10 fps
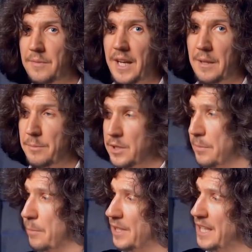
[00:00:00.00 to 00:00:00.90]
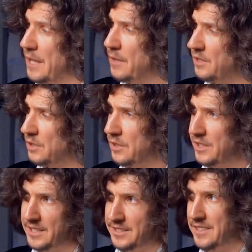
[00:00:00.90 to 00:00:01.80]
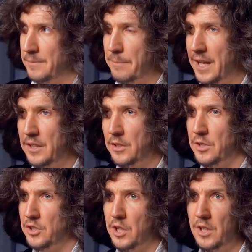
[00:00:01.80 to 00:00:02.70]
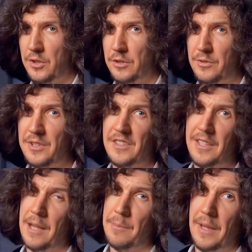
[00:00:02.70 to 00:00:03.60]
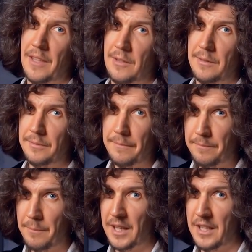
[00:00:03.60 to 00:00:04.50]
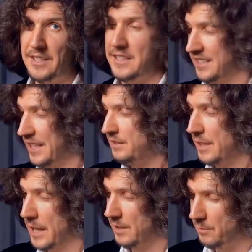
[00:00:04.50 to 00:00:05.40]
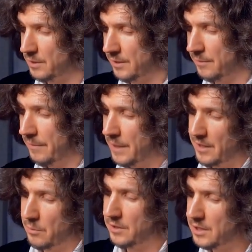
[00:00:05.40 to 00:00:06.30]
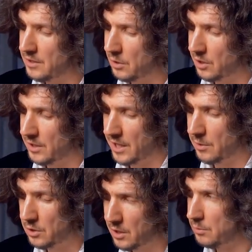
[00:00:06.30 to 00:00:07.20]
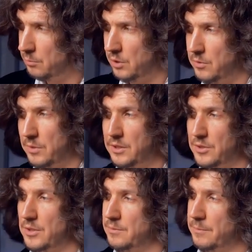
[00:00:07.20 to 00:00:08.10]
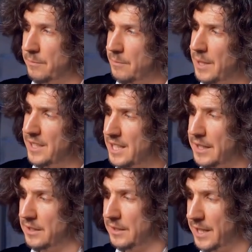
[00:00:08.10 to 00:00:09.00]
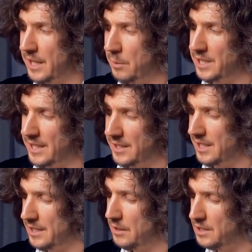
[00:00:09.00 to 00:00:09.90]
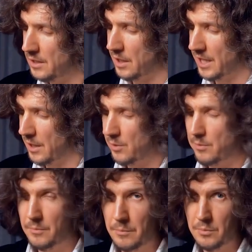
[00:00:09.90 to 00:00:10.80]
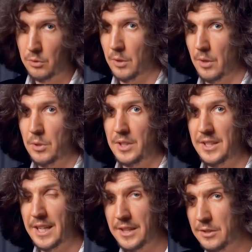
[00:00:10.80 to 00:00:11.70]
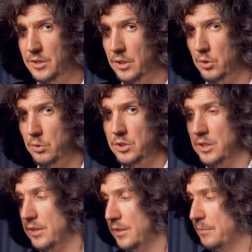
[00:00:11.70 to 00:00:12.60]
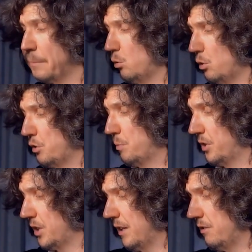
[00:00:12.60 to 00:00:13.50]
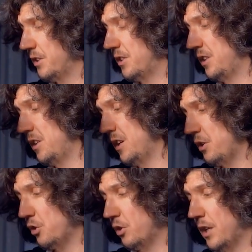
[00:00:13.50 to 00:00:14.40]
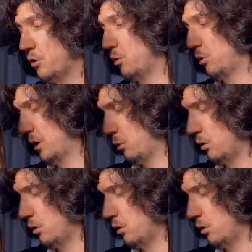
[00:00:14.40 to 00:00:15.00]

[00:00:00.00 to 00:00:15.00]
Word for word: I probably haven't heard anything better in cars of this segment because at that time, everything turned out just perfect. Again, I recognize this style, so I really like this acoustics, and I believe it's a designer must-have.